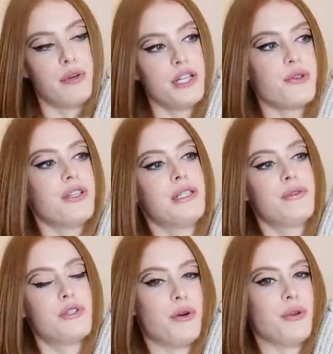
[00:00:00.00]
I'm pretty sure
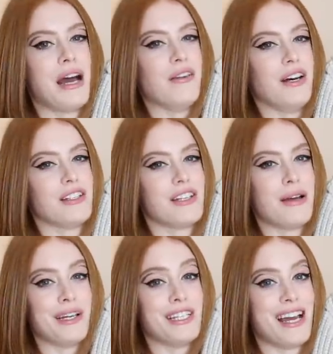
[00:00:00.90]
this was sold out last
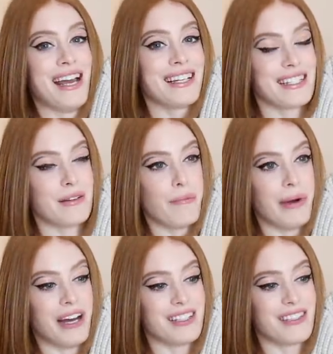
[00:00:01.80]
time I checked
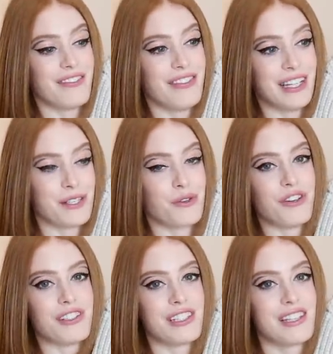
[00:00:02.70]
but fingers
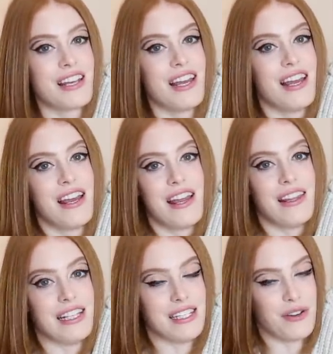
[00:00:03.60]
crossed
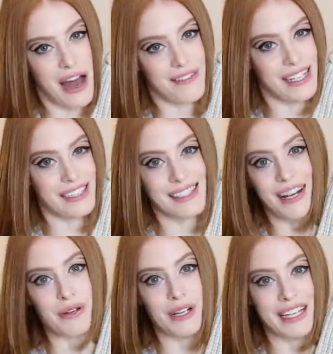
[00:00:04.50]
they still have it.
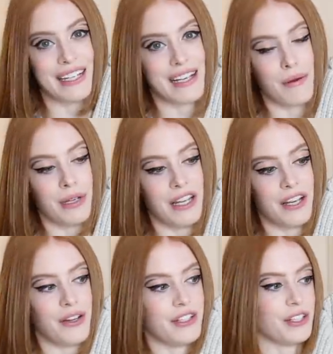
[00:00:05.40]
I will link it down
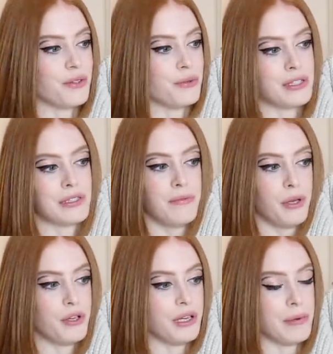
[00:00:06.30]
below and you can always
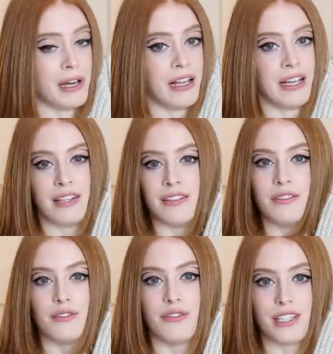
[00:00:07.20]
put your email
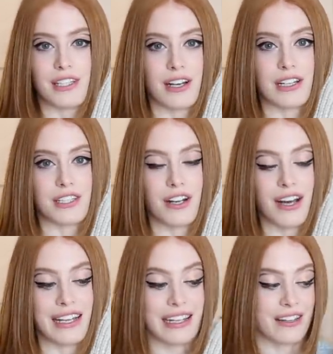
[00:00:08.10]
in for the size
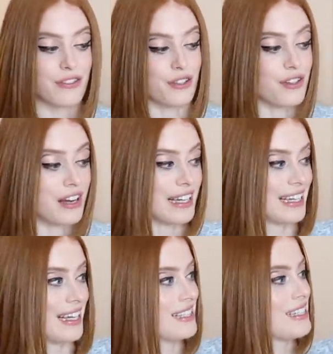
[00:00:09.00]
you like if you do
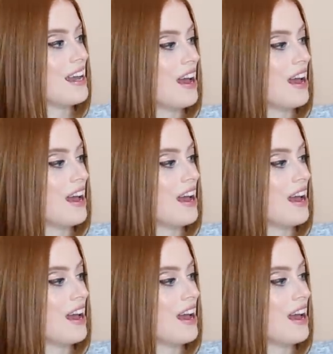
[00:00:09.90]
like it.